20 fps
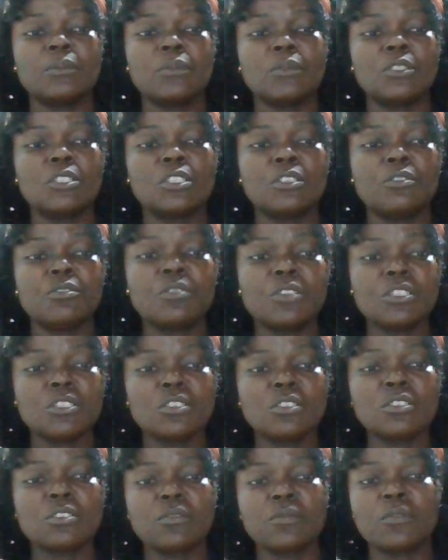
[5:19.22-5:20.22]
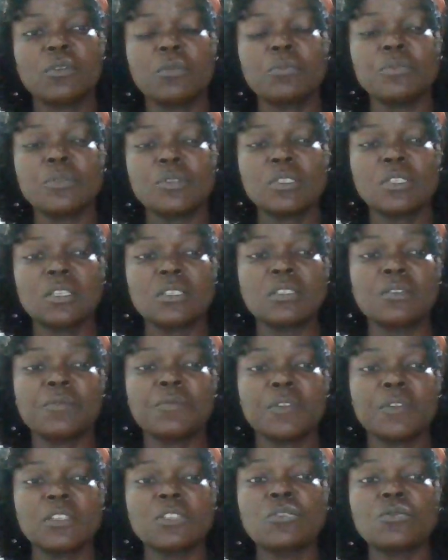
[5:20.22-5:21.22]
generations of computers, the
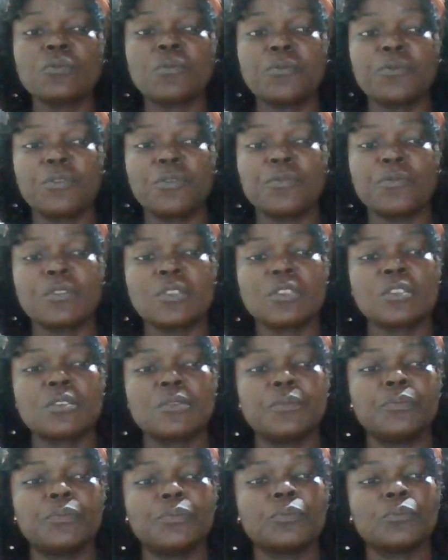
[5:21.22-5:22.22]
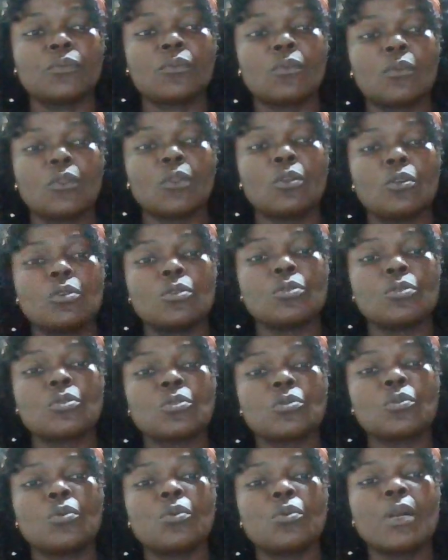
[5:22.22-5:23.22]
first to fifth.
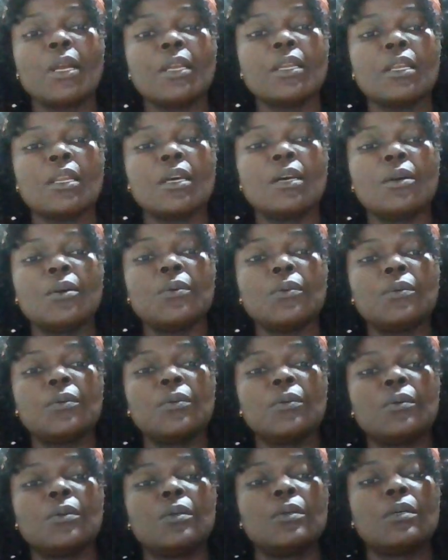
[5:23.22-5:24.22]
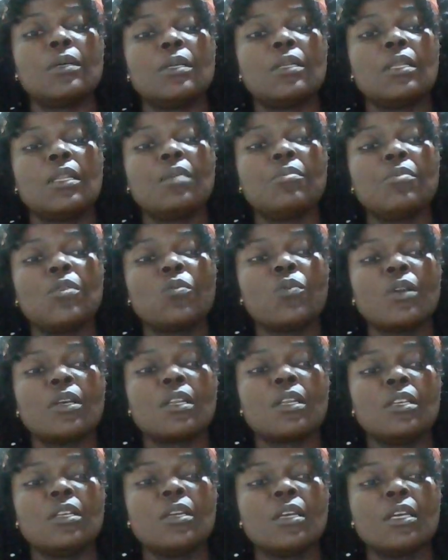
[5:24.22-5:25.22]
So right now, let me
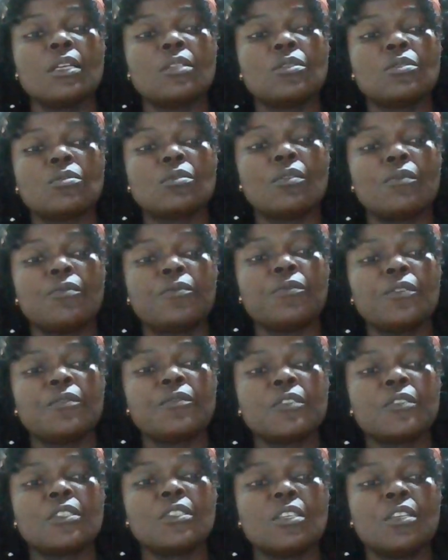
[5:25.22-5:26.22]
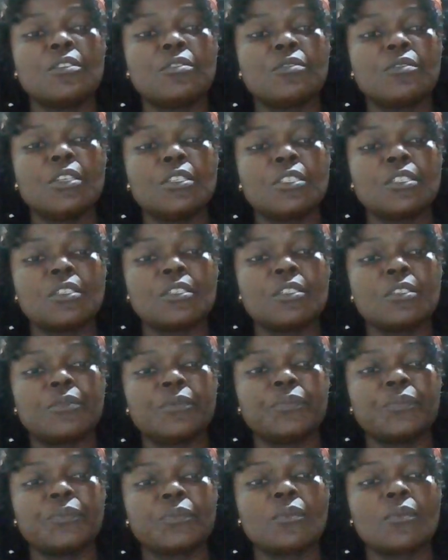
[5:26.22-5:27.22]
quickly get to the fifth generation.
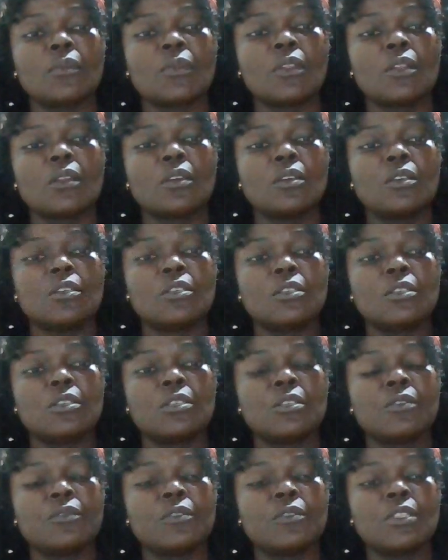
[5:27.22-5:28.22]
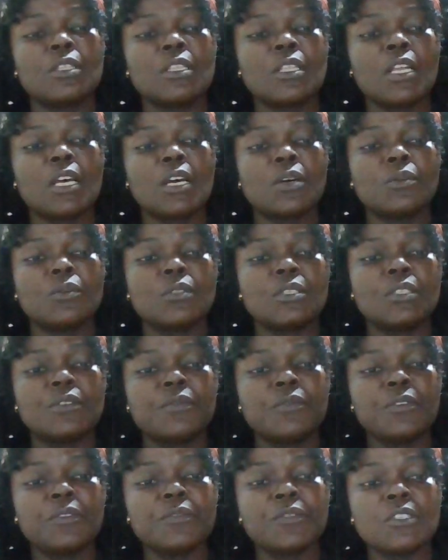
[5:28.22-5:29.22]
Now, the
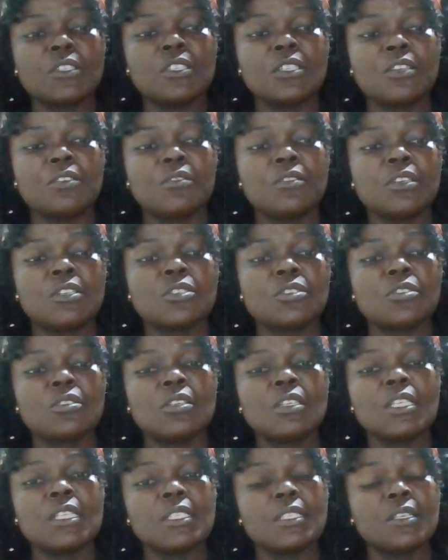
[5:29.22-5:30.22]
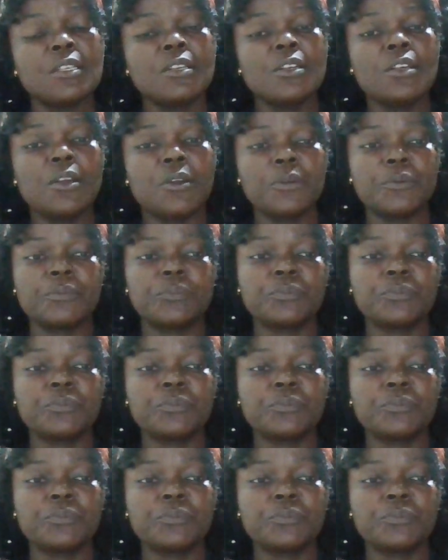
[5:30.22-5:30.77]
fifth generation is here.